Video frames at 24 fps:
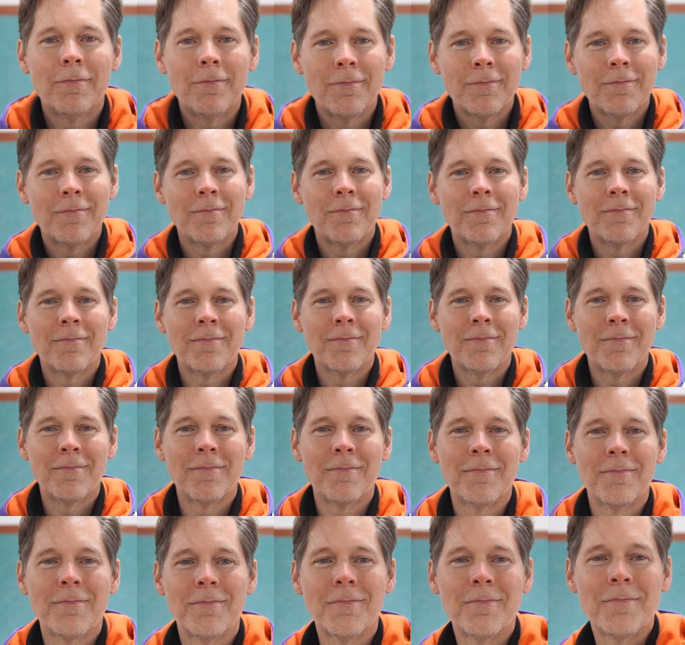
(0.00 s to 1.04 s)

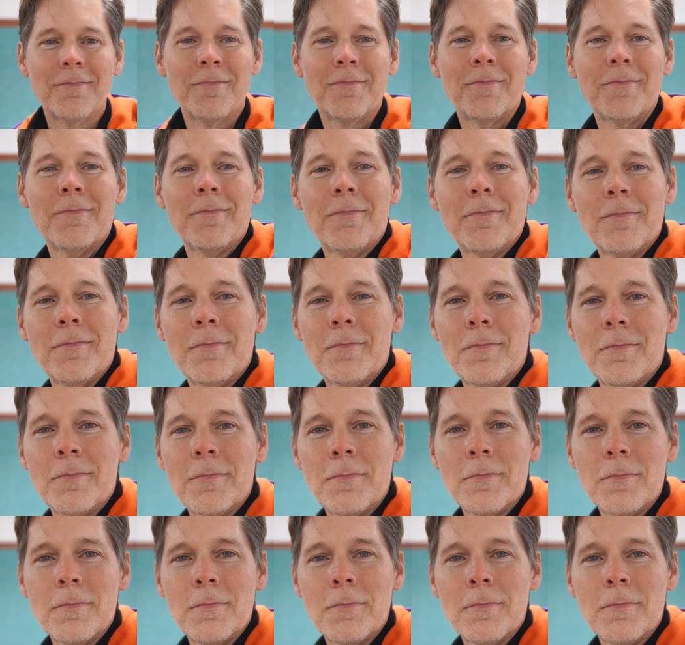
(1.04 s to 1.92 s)
[no speech]